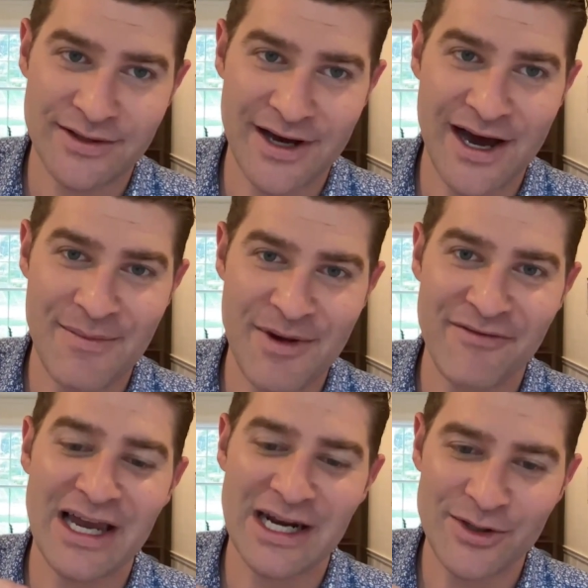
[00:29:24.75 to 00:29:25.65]

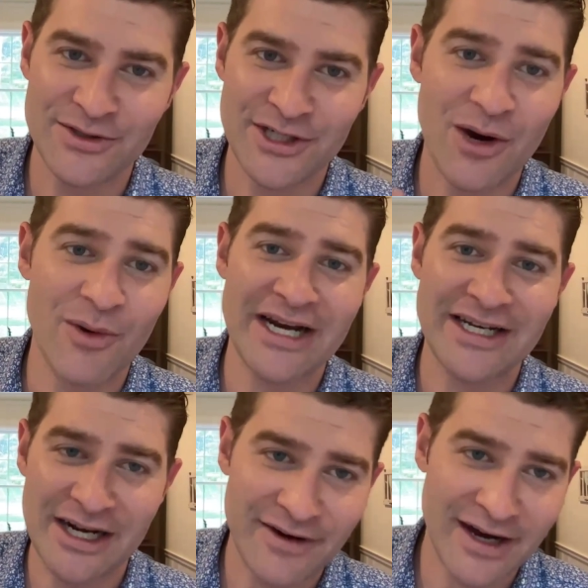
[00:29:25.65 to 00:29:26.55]
available to go and
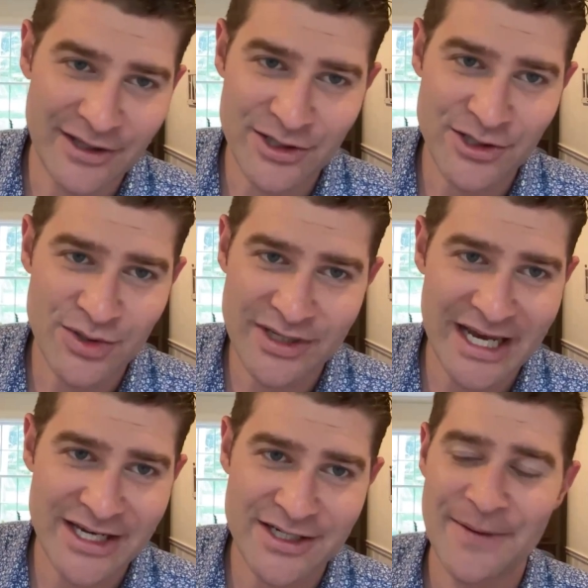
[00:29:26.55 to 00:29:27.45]
identify those use
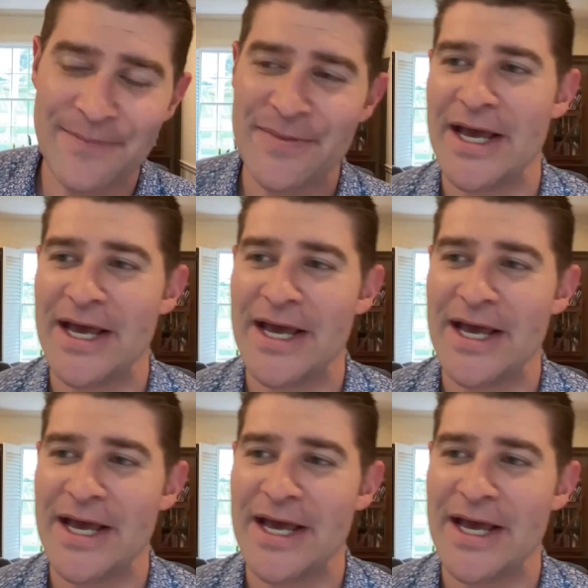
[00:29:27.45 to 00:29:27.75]
cases.